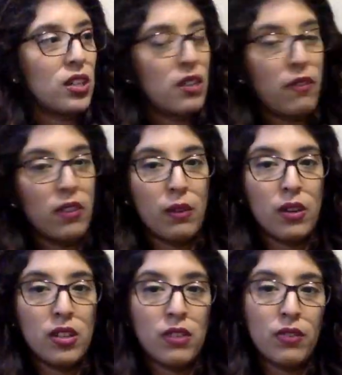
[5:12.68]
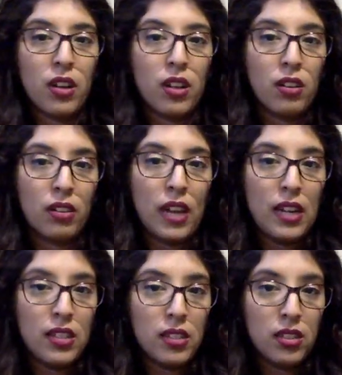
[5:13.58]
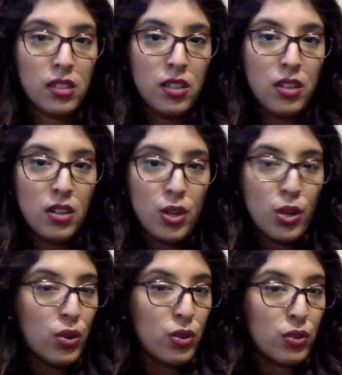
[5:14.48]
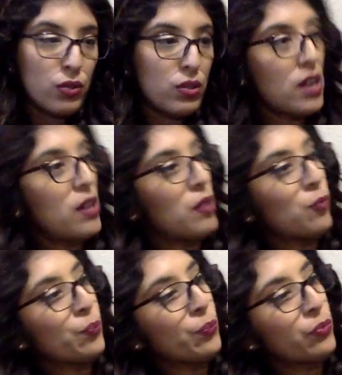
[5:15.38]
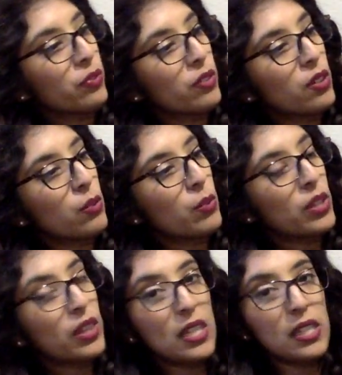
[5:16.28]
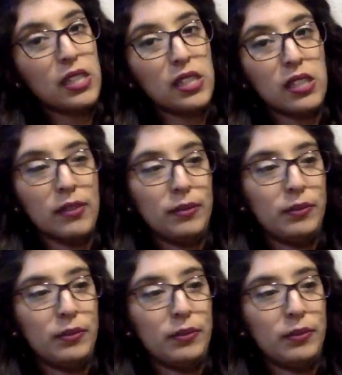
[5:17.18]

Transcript: definitely wear different color leggings um, with these.